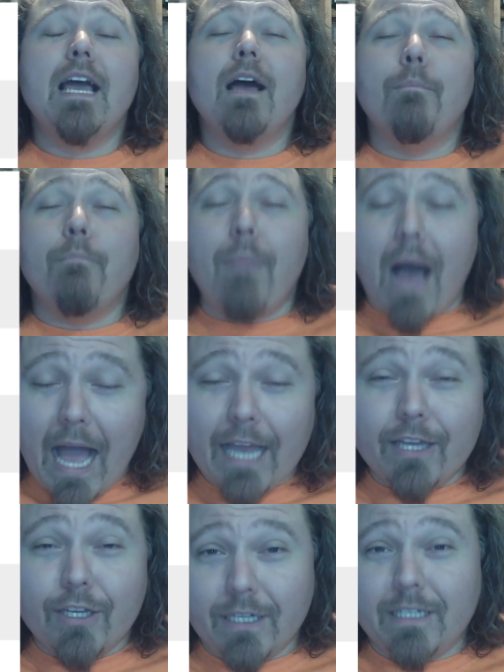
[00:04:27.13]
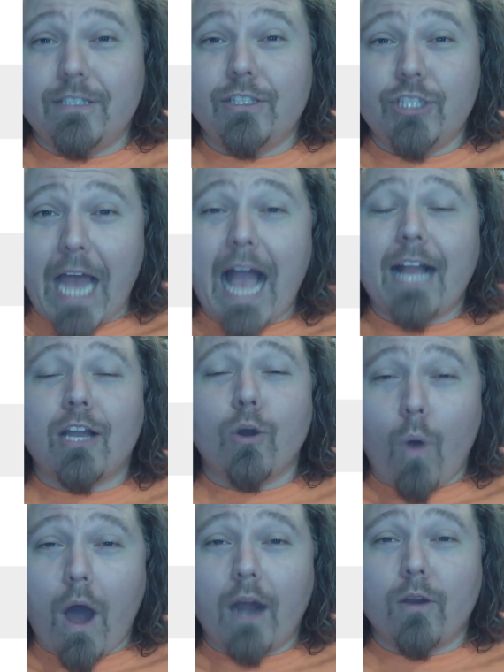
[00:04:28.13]
my goodness, Jack
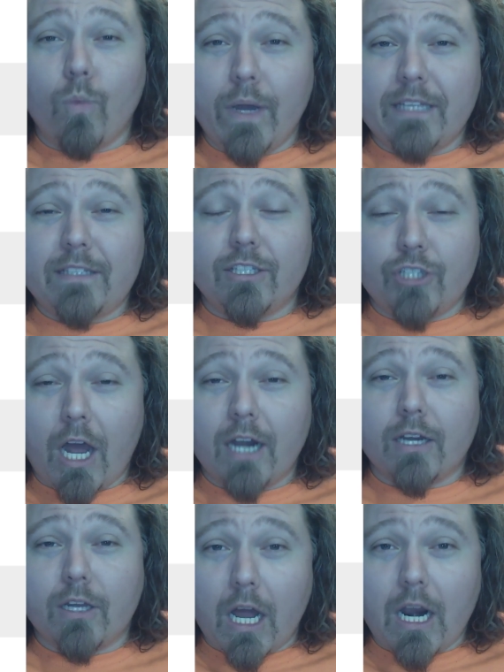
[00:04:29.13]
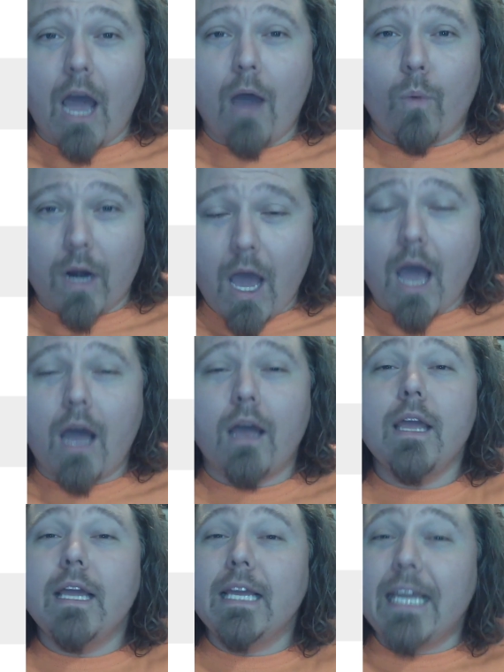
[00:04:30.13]
Kawana Witz, Achana Kana Wana
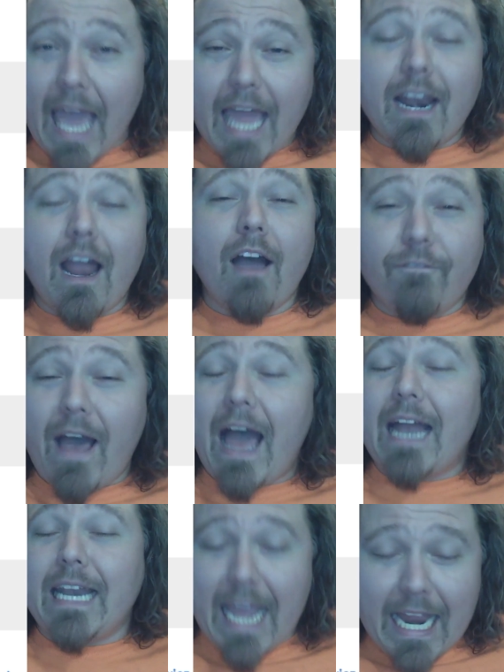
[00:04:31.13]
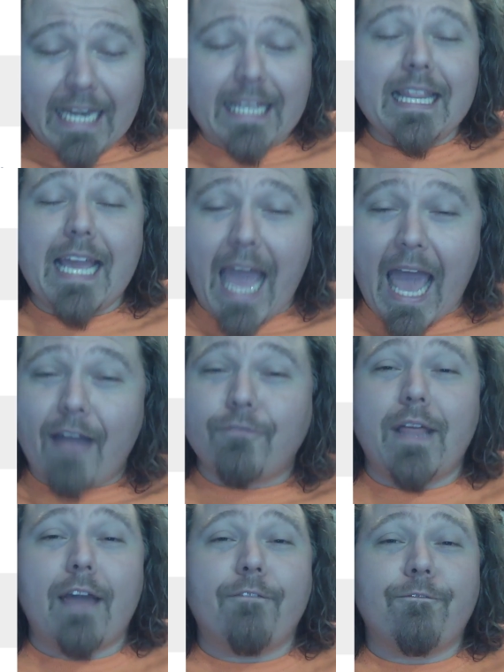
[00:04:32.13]
Cannot find anything after
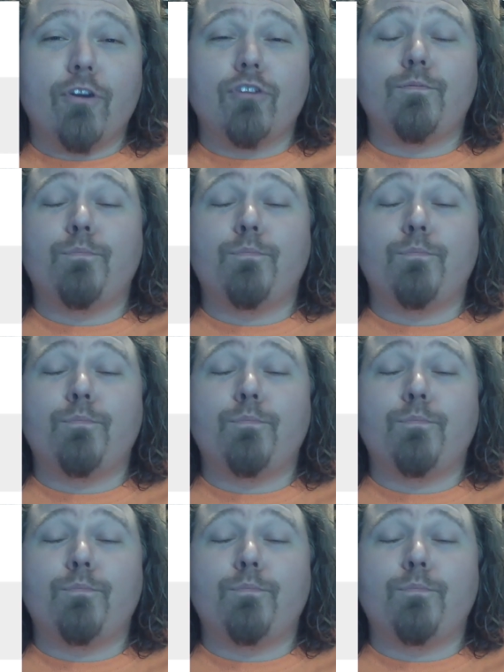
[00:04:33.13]
that first